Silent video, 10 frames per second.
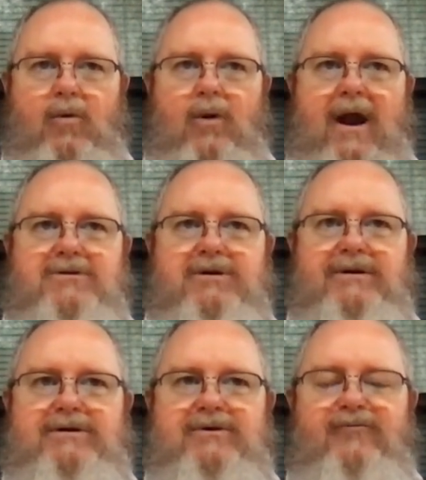We're
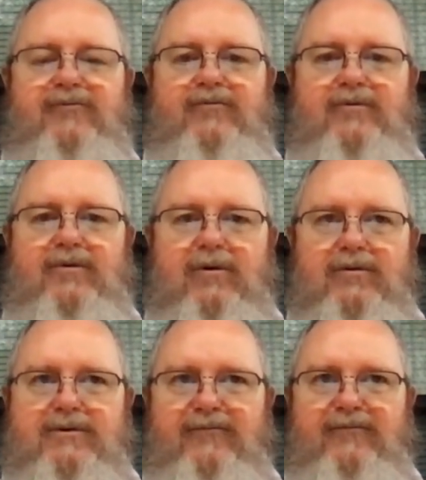actually
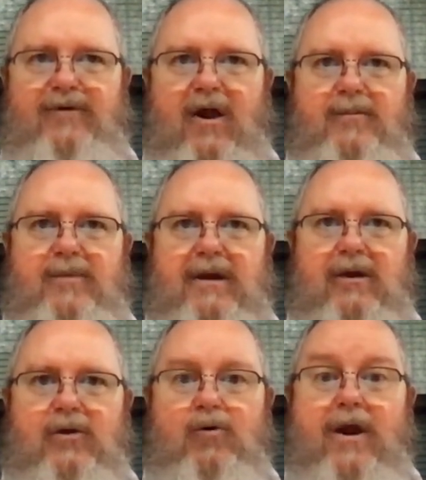
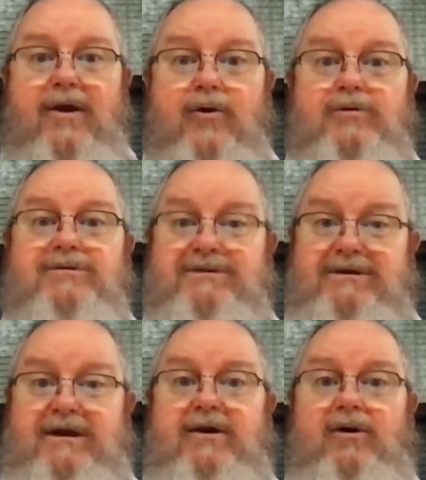developing greater
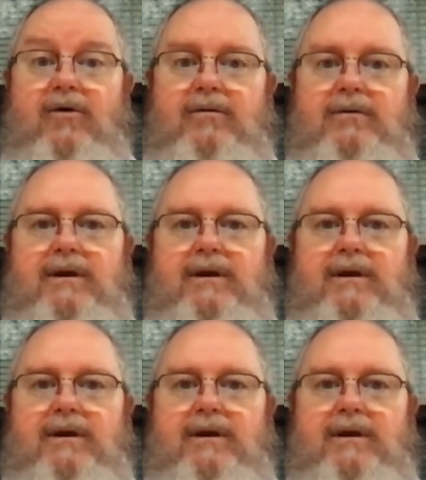skill.